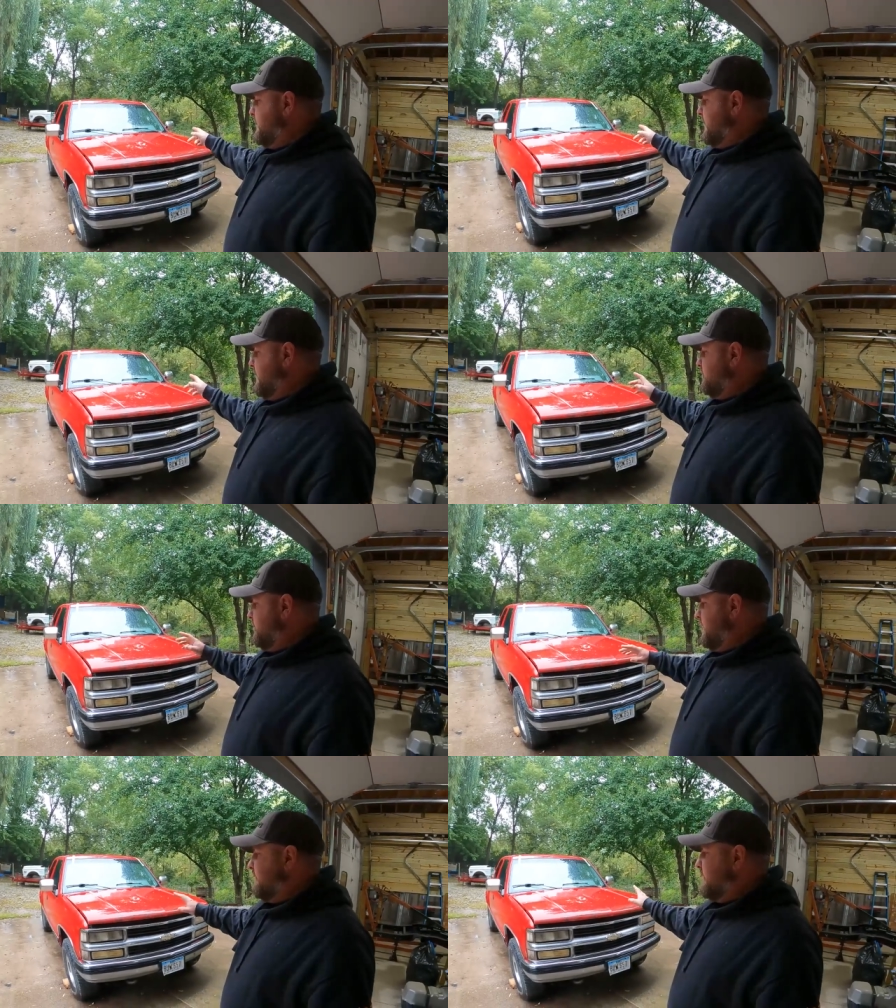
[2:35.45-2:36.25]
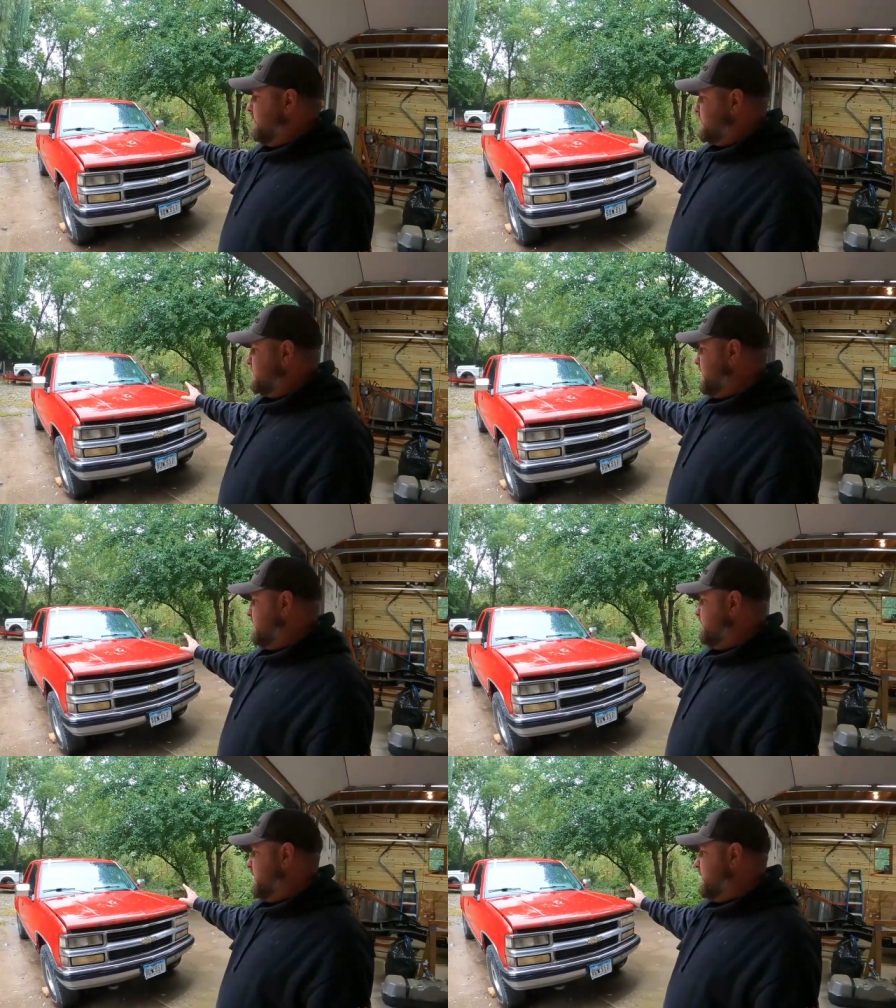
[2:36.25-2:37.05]
and a plethora of other
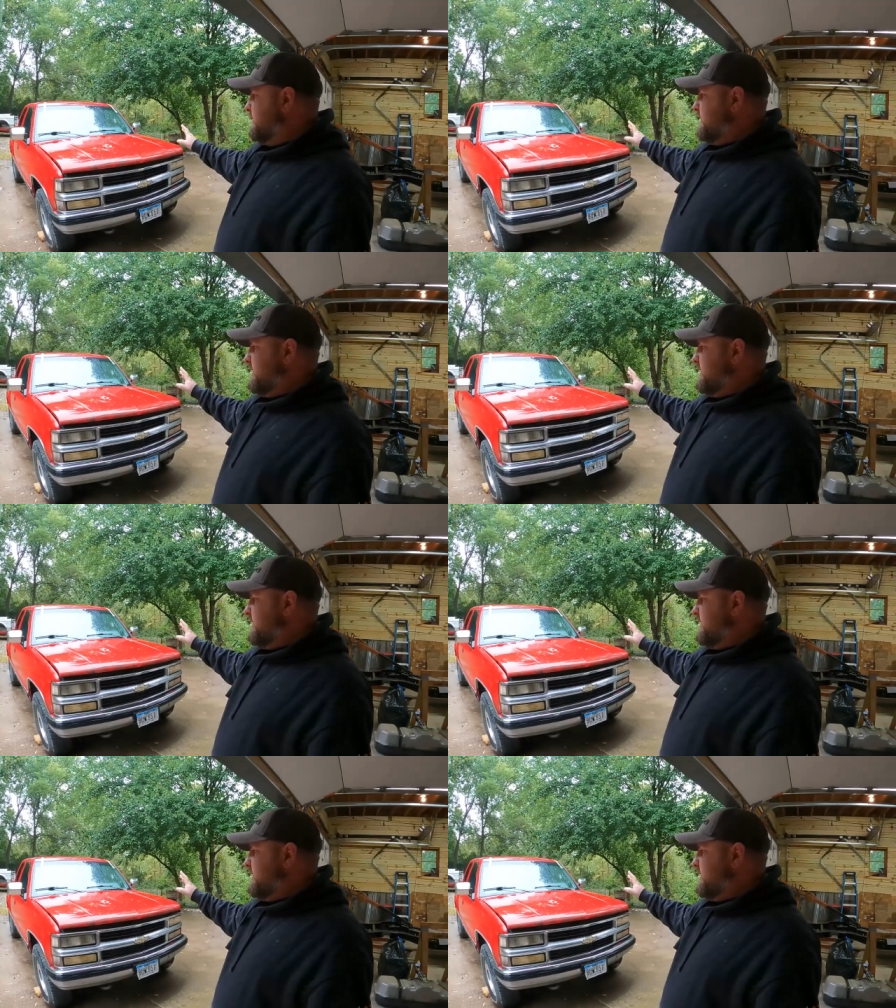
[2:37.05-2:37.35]
stuff, but